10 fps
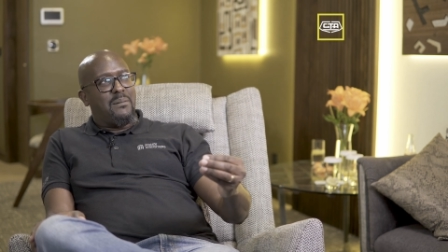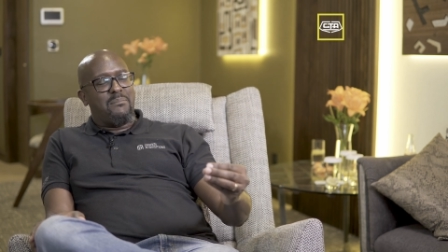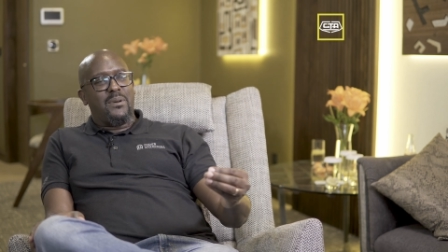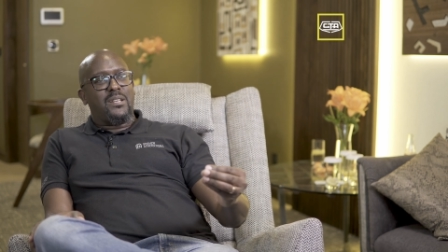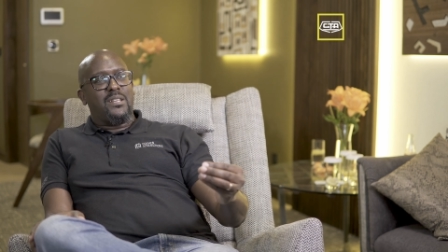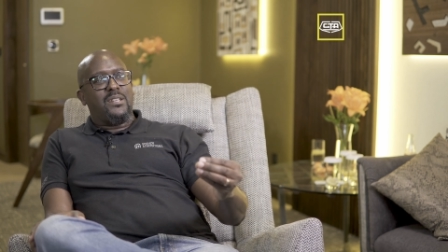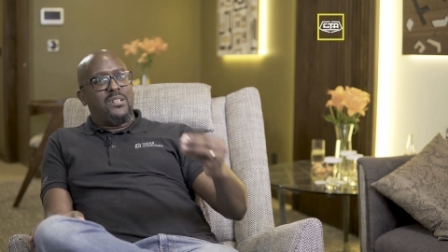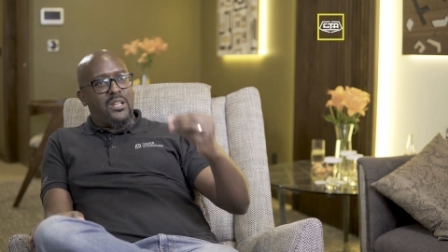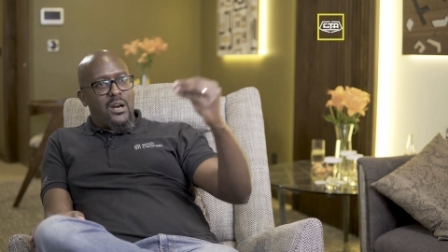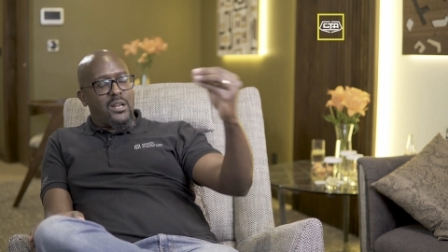But
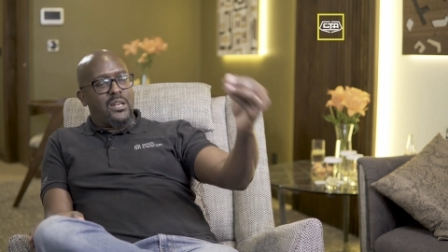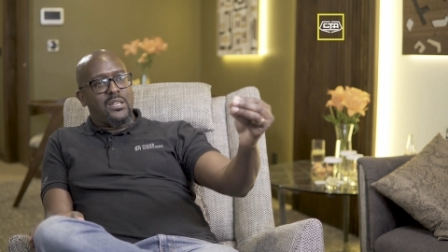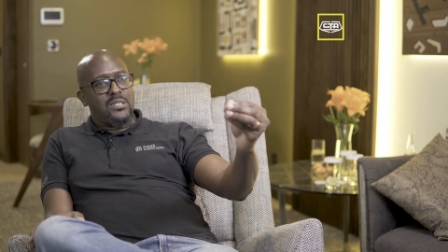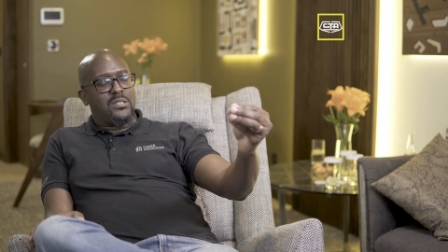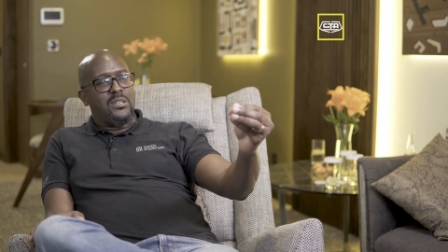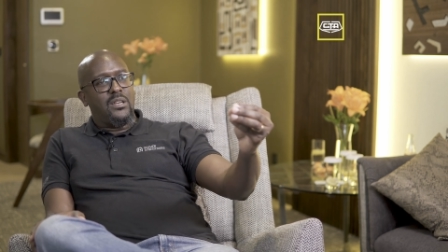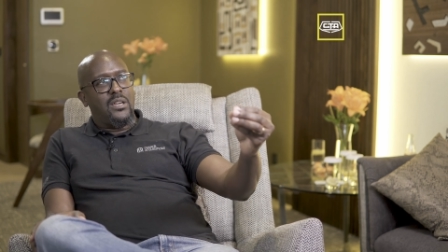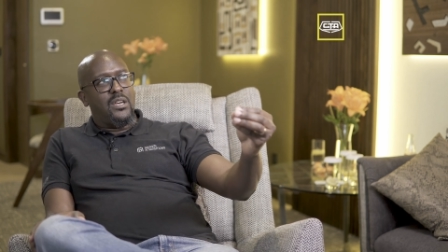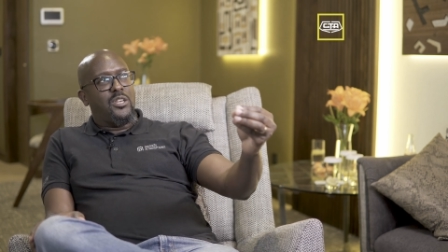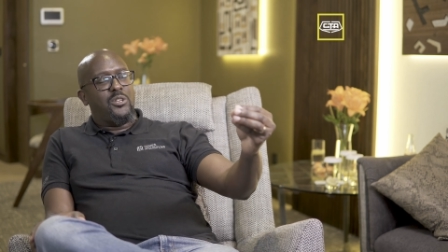regardless,
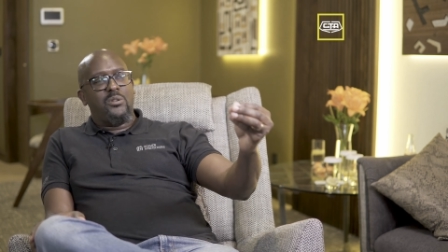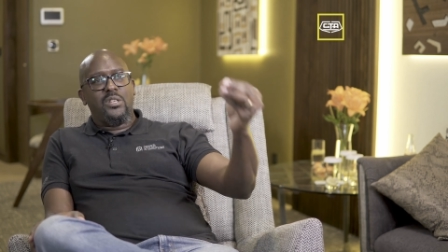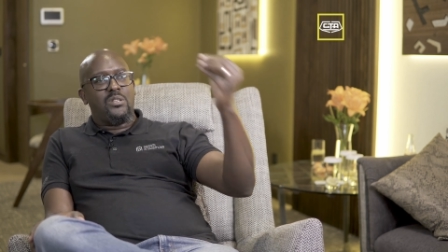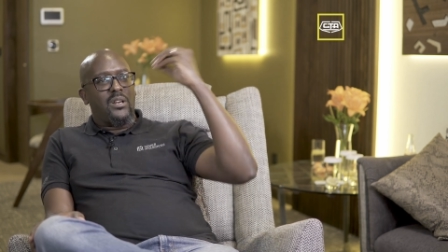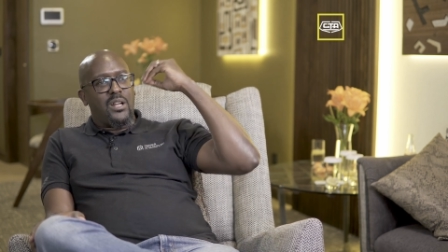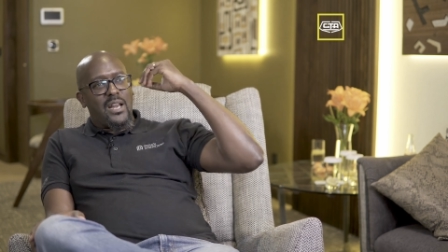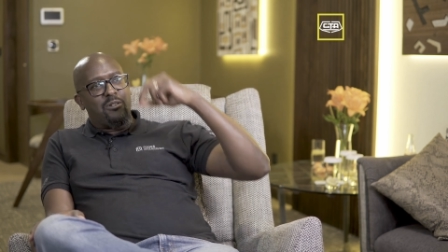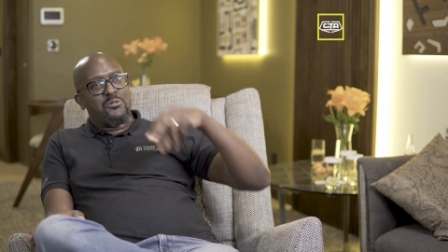you need to learn how